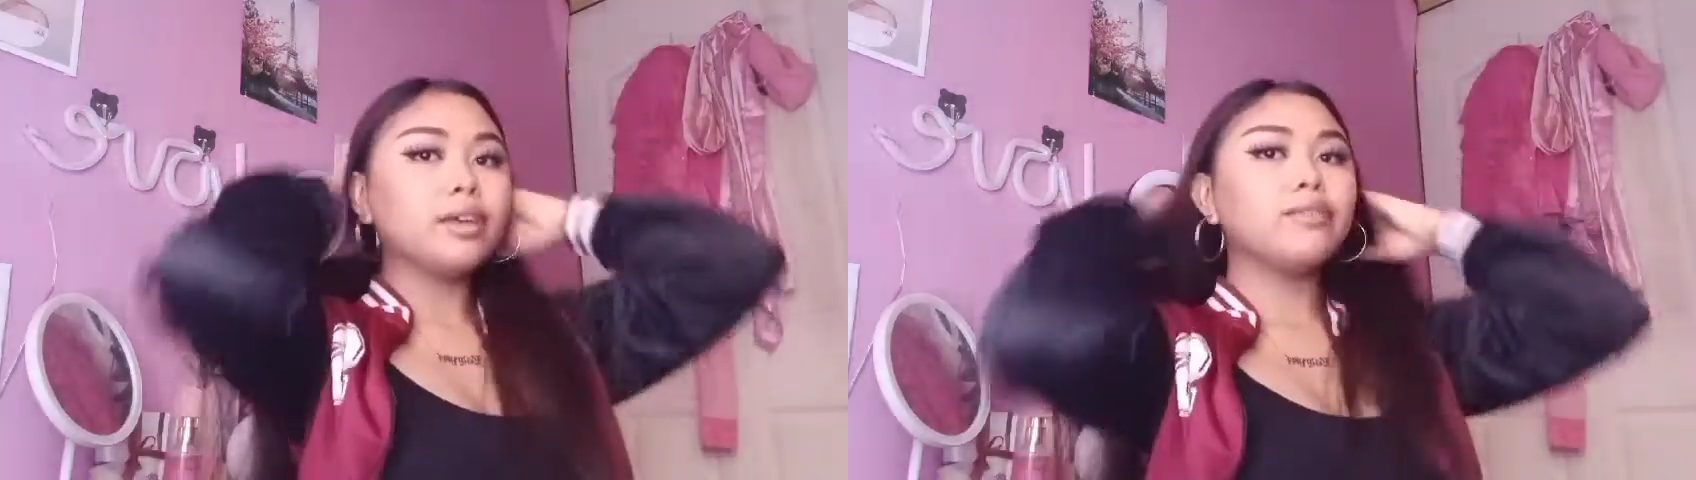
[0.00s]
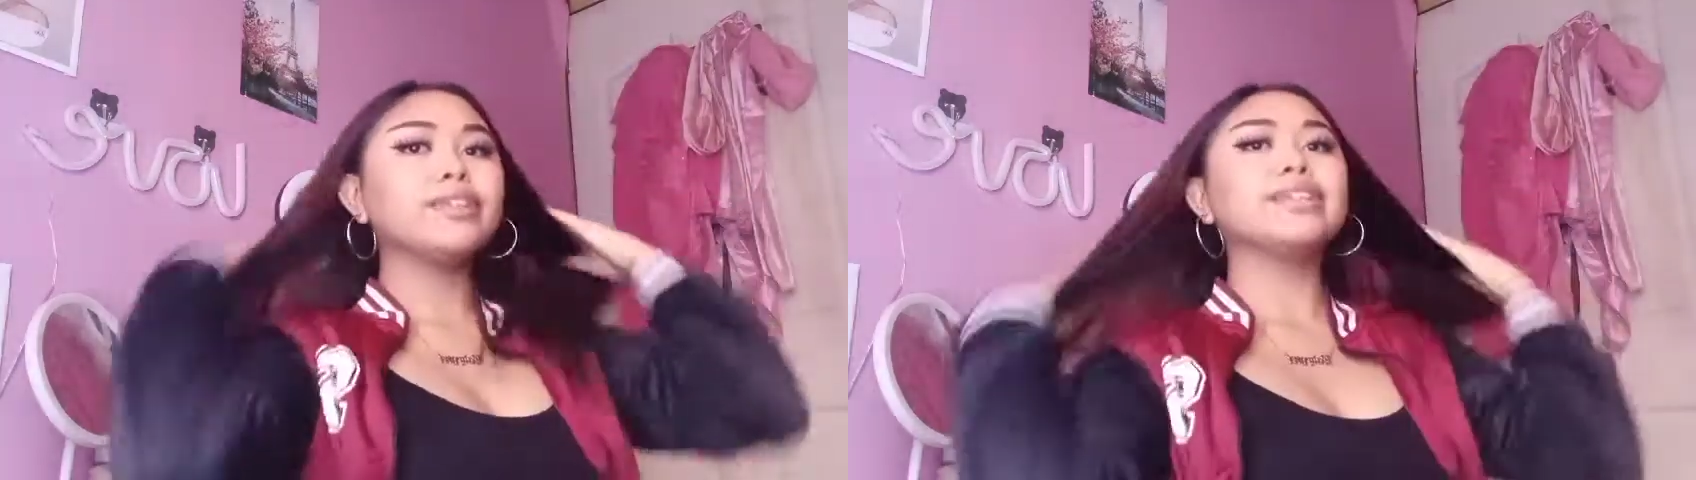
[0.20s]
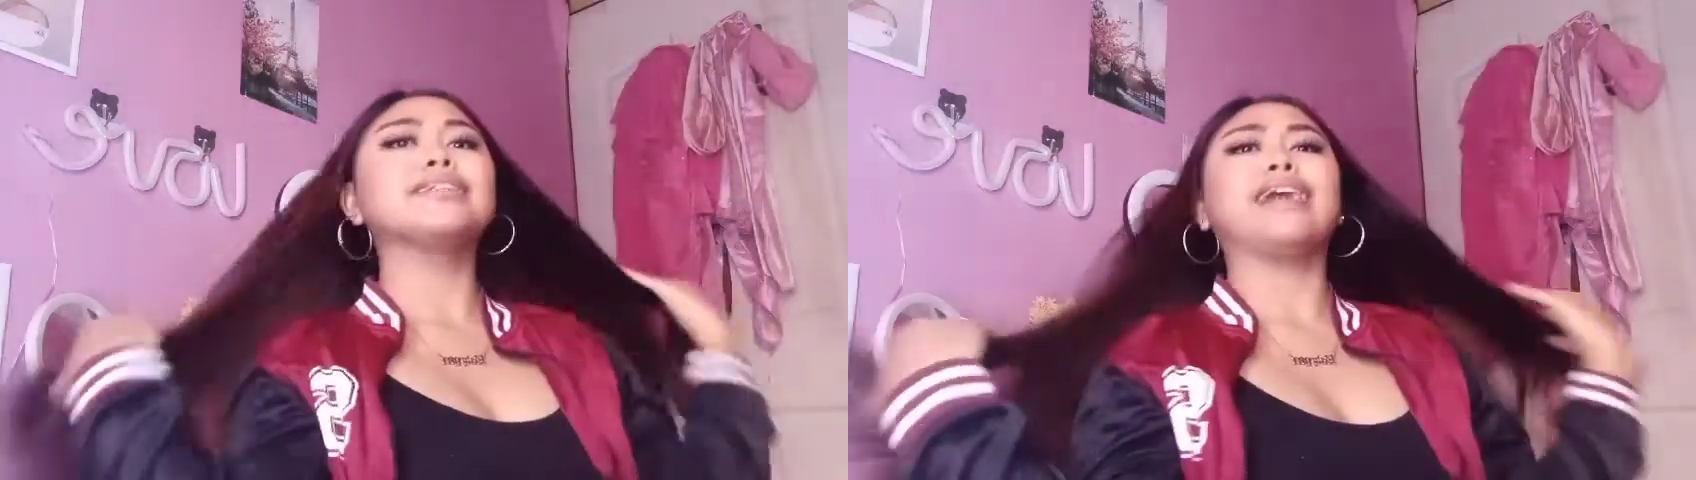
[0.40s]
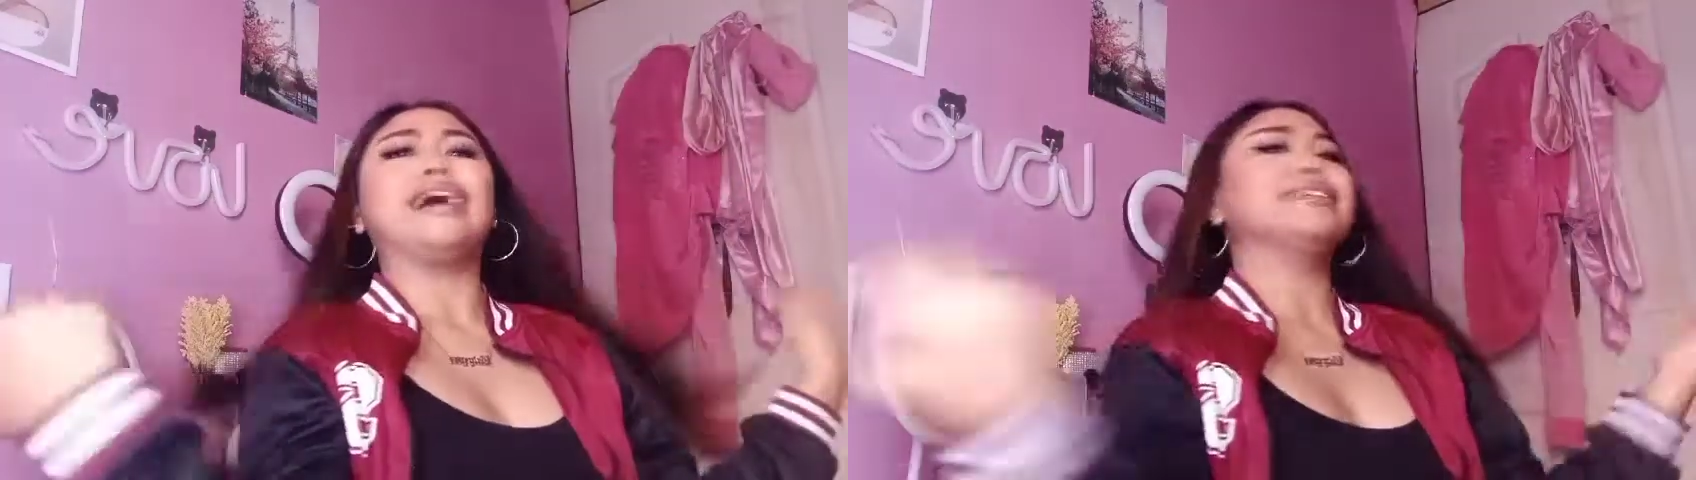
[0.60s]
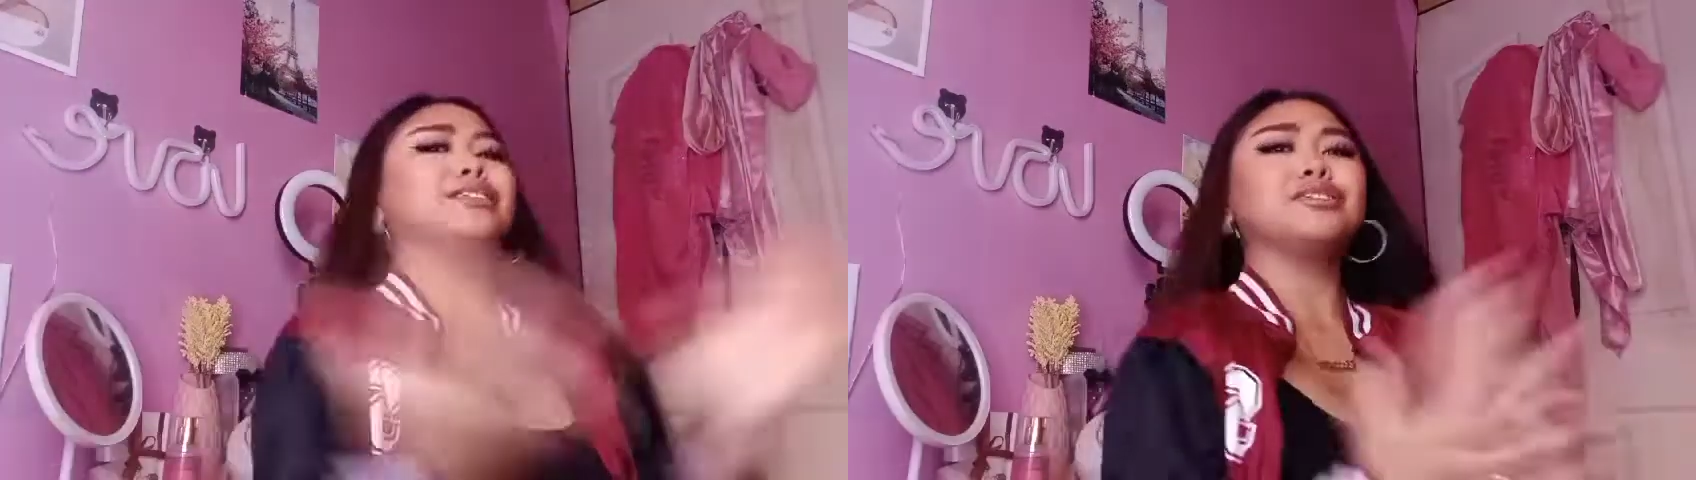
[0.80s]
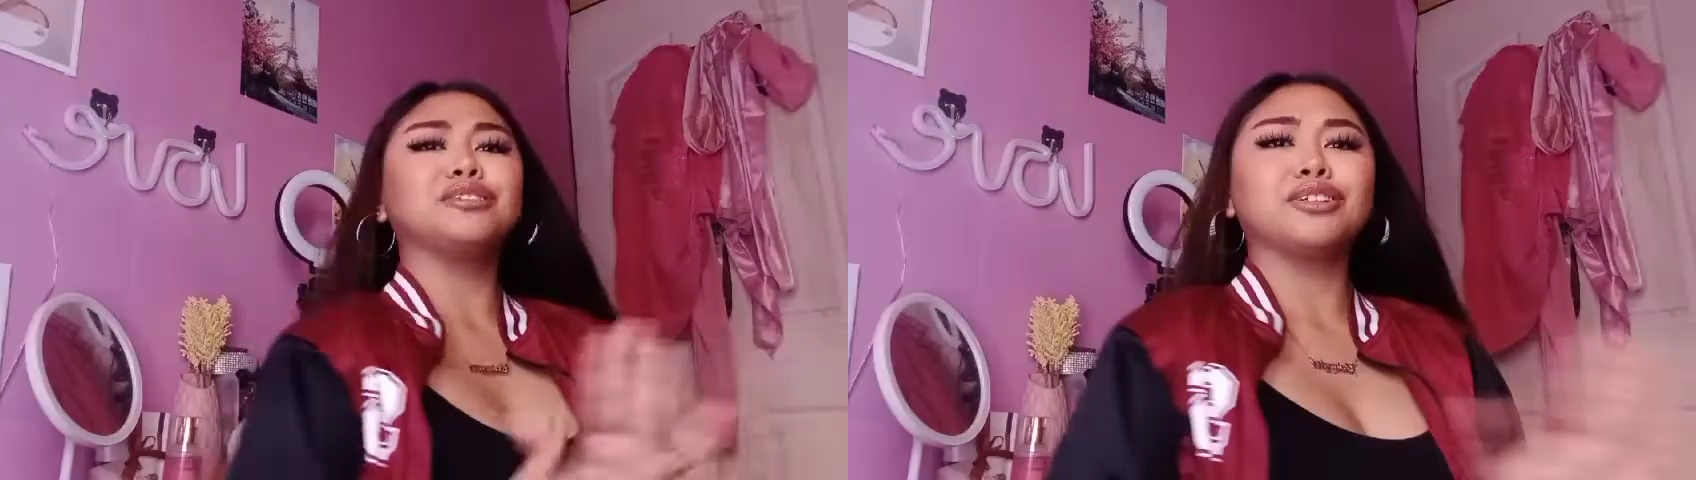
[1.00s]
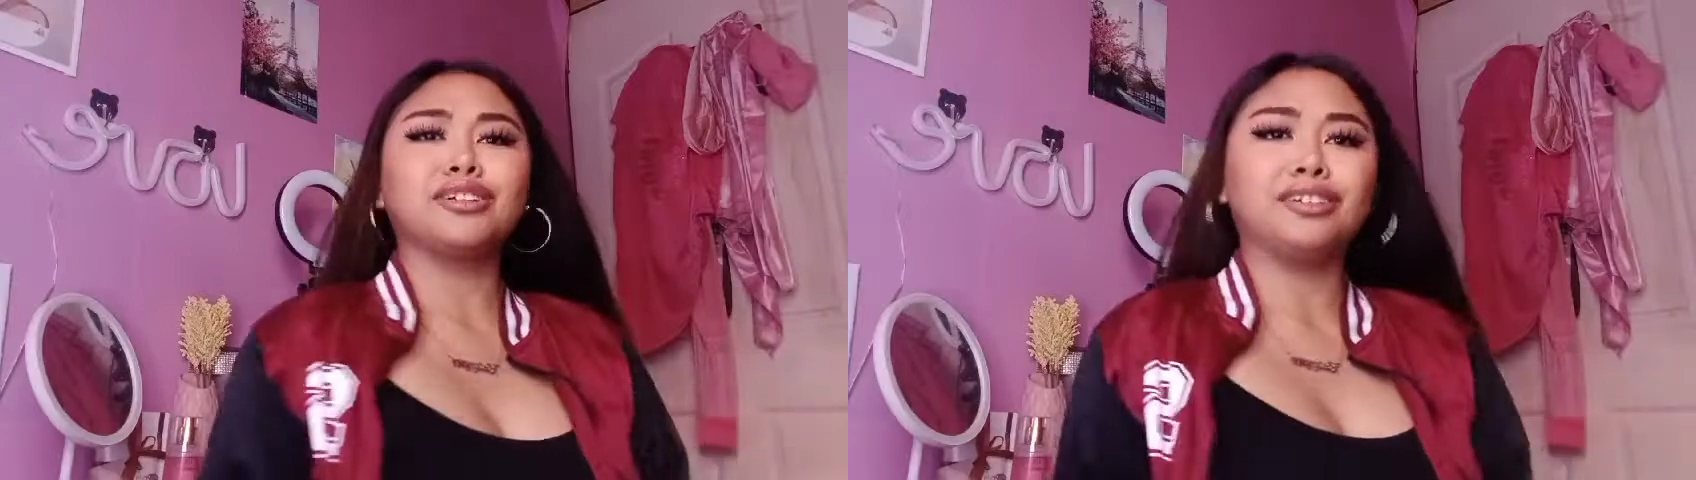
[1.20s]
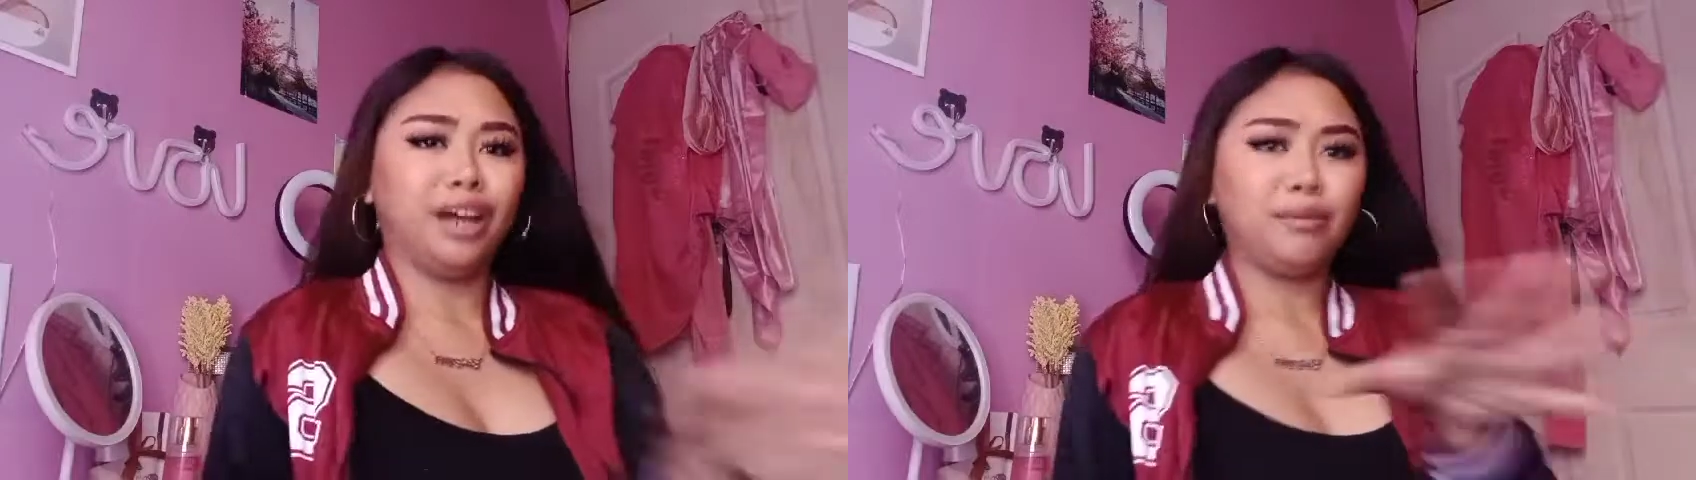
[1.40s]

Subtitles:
if this is a high school girl,